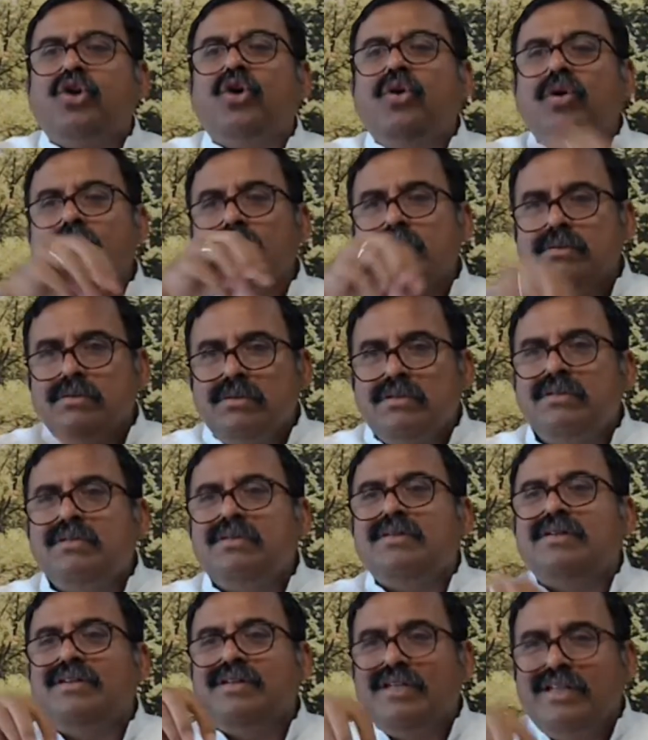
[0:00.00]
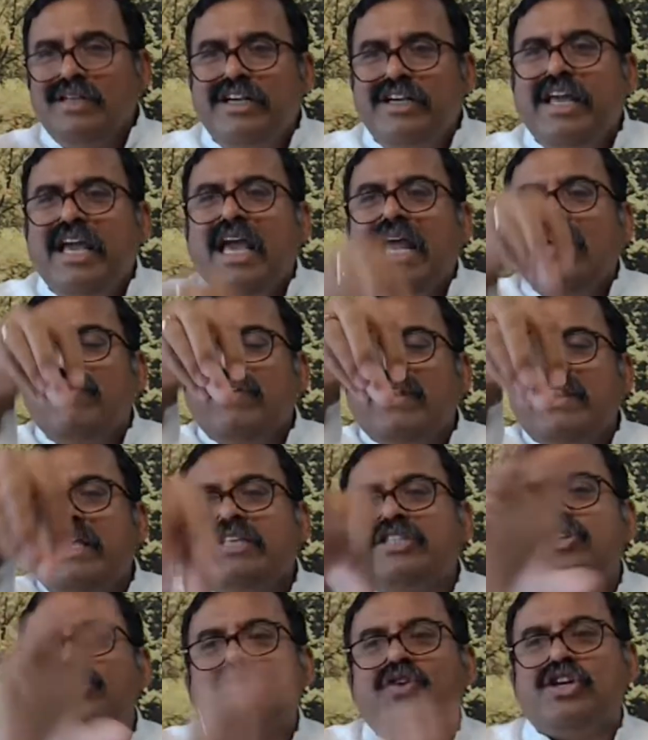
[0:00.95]
to deal with
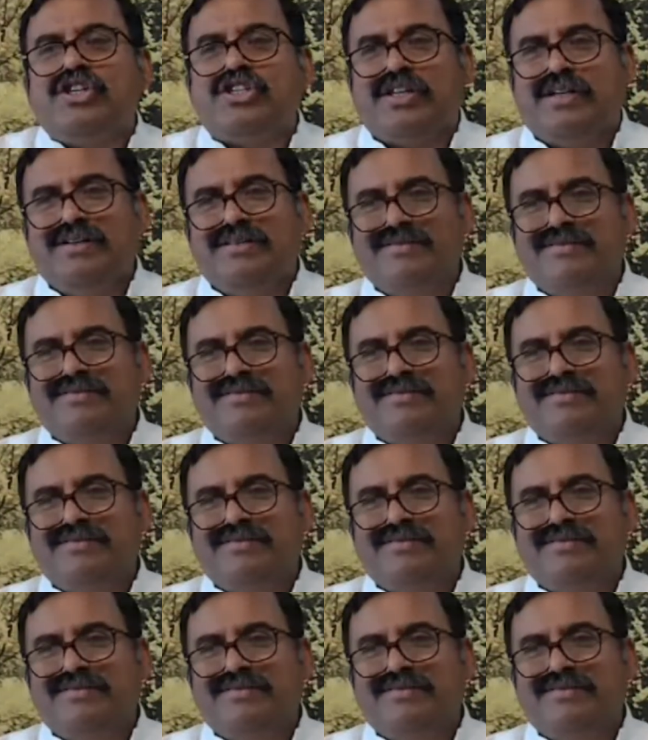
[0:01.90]
the situation.